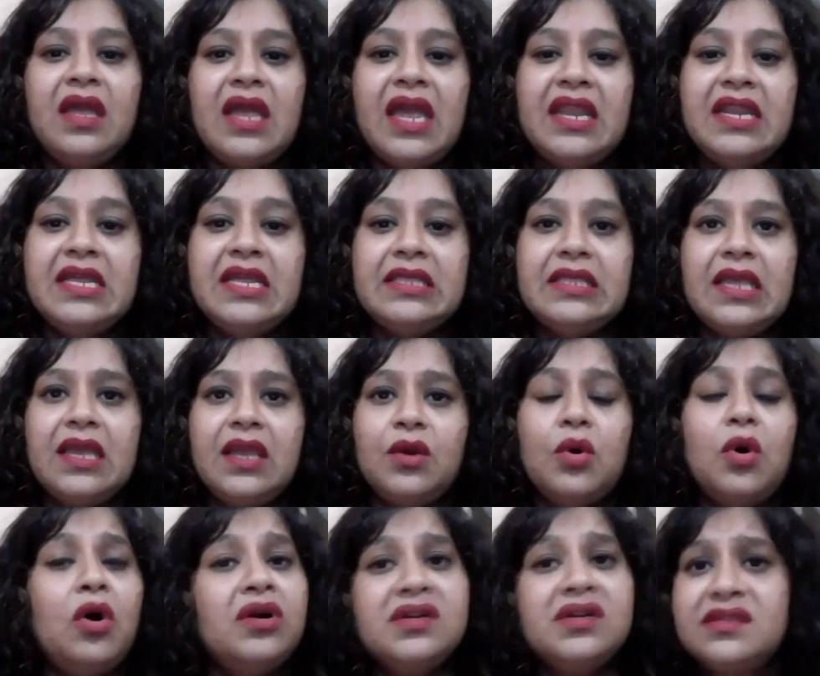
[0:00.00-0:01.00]
anything
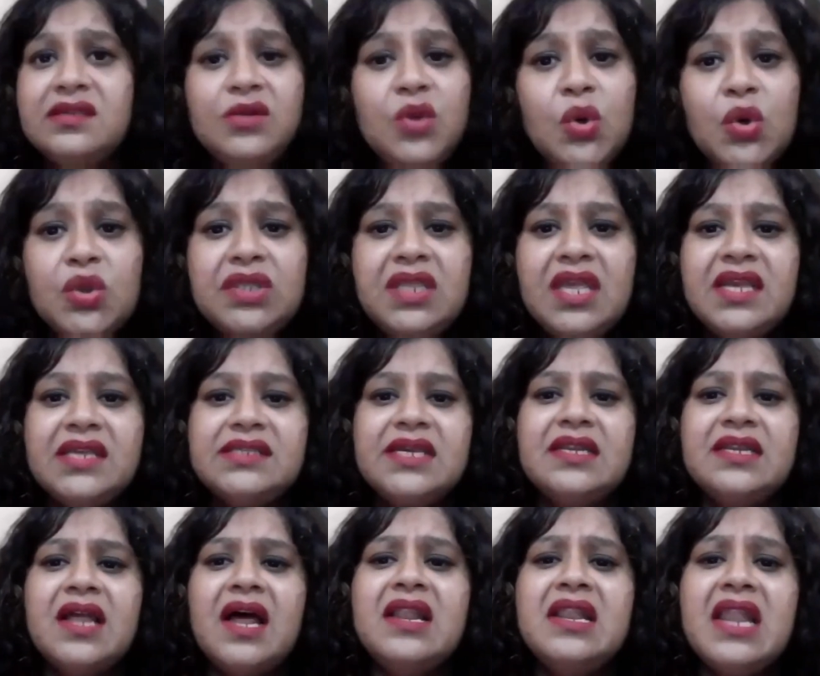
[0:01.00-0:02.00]
or good things
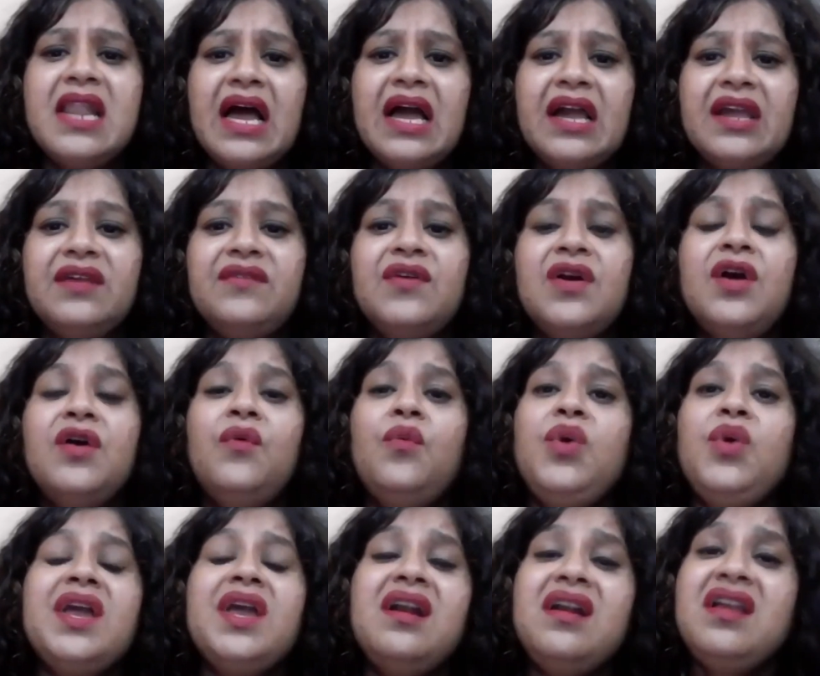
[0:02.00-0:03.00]
in our life.
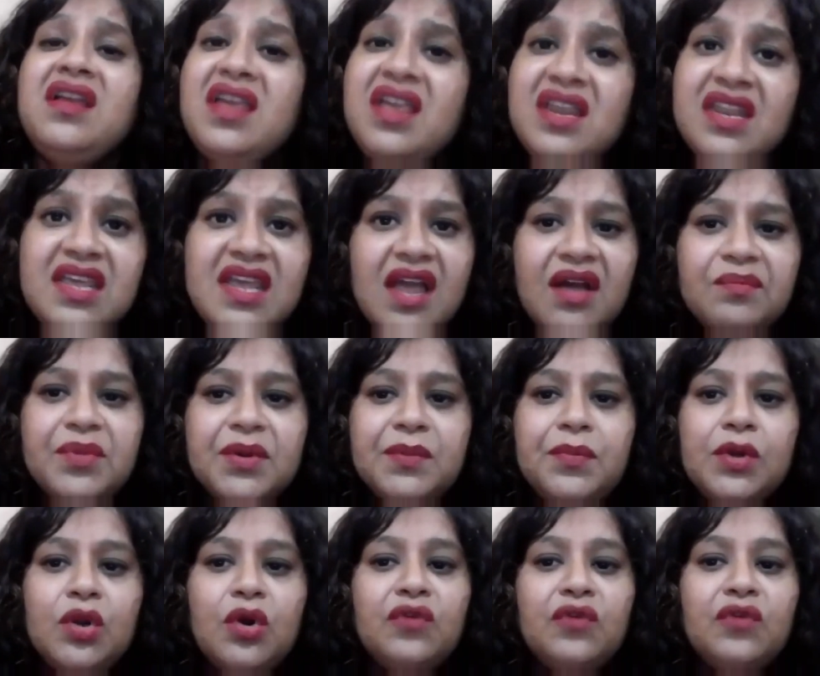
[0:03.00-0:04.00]
We are
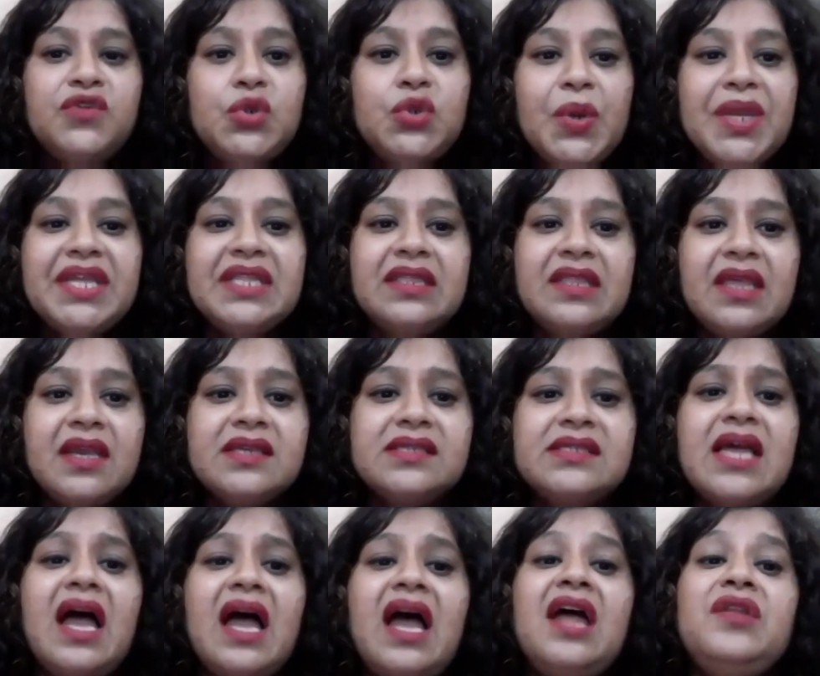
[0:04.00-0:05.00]
incapable of doing
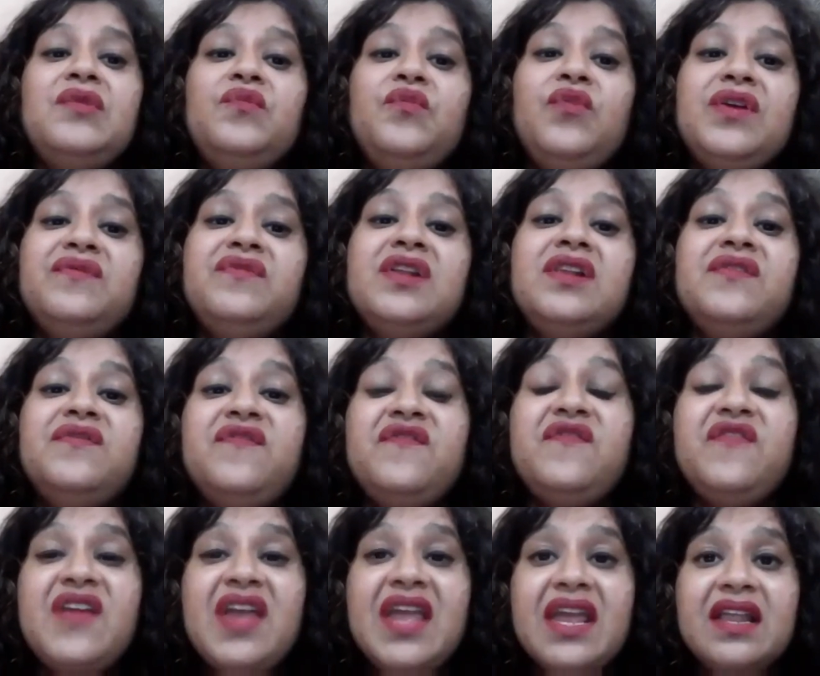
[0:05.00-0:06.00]
things and we will
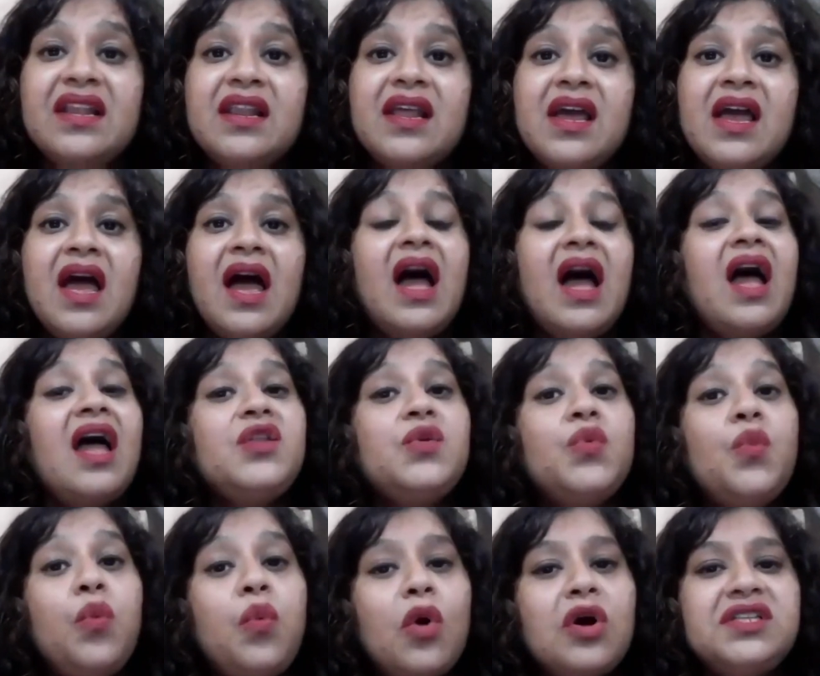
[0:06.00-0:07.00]
fail at
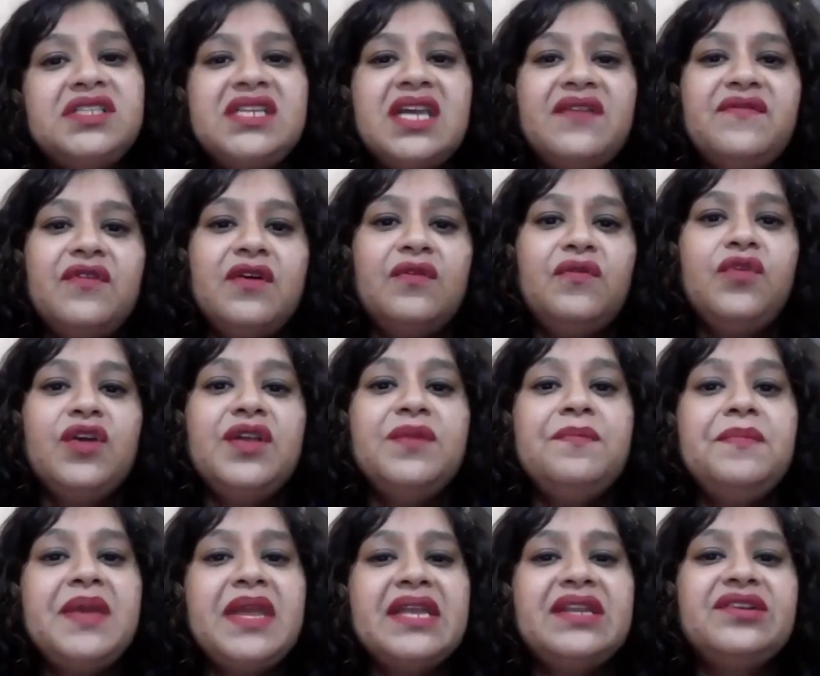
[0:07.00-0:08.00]
whatever we
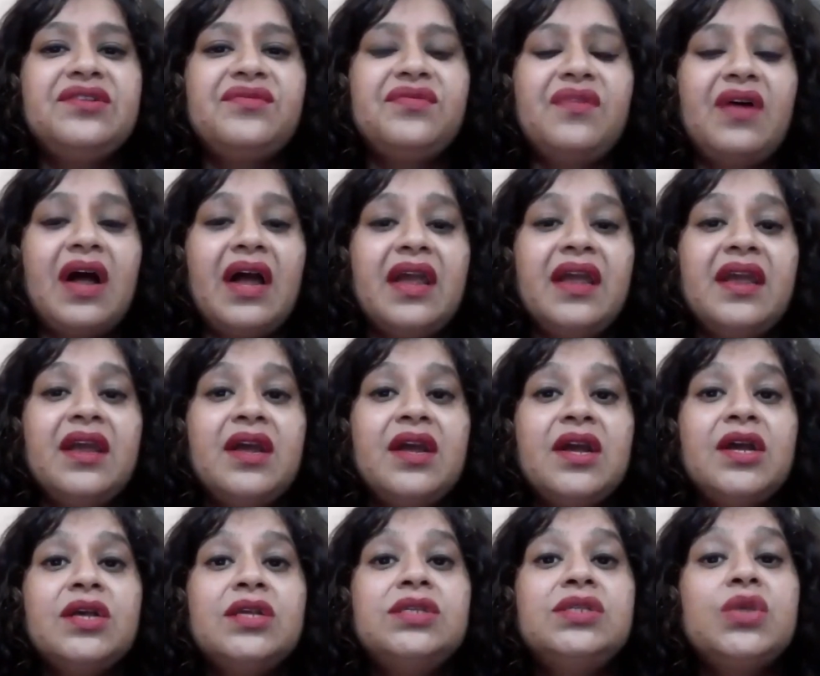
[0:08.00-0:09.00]
may try.
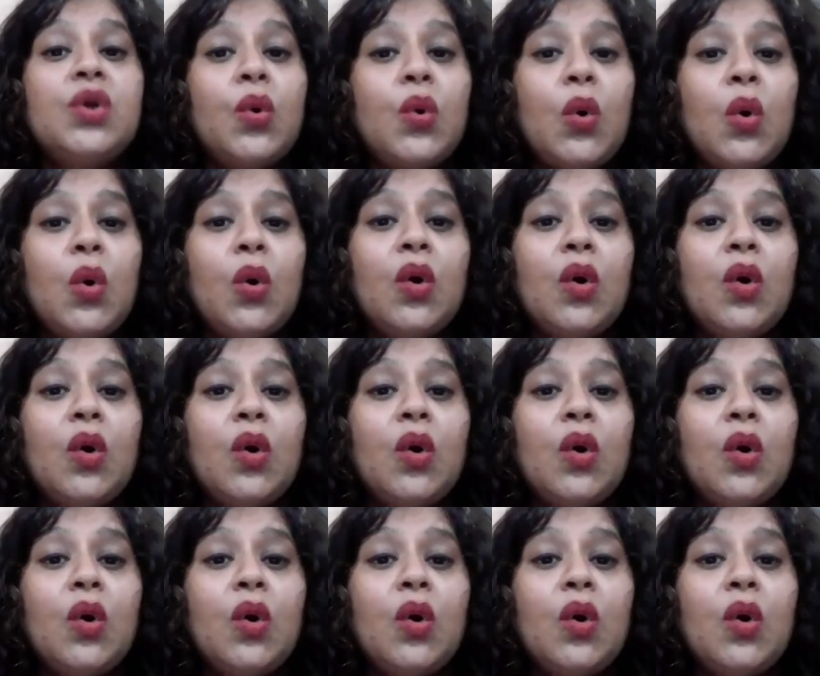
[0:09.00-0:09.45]
So,